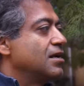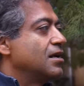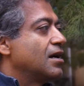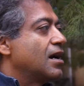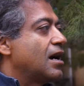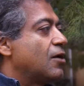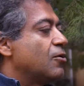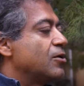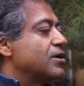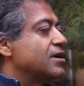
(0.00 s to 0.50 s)

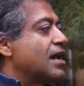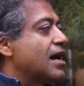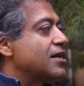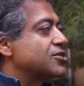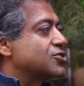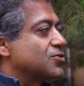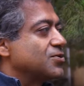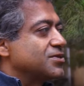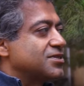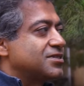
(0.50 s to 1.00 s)
Right. Our
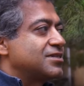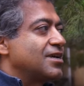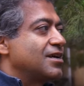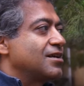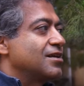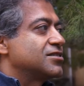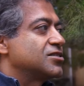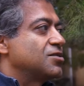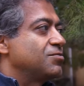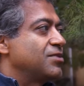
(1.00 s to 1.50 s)
natural
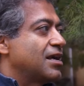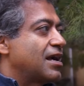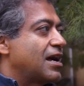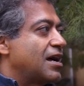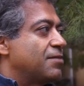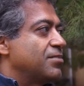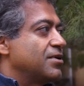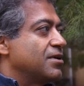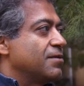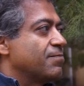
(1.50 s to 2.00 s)
state is to be
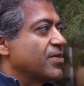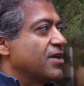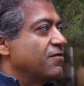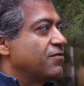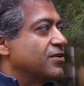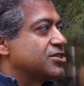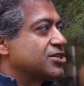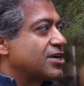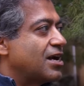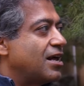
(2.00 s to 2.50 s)
happy.
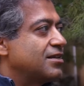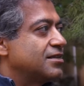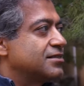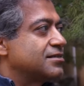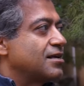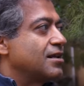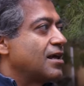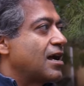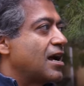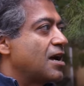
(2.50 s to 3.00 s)
If a child
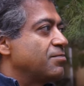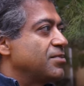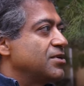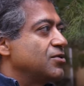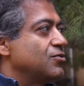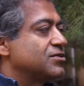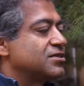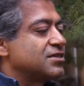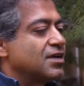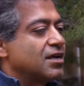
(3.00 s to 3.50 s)
is unhappy,
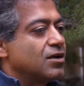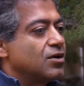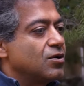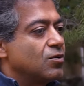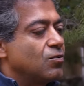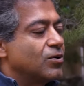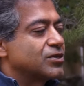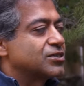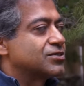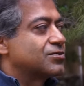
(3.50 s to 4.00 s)
you say,
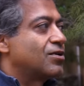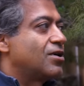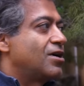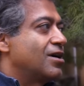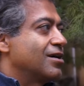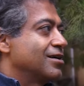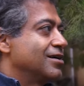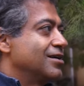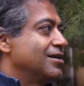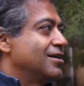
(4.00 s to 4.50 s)
"What's
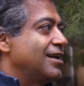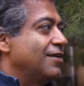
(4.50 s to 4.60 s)
wrong?"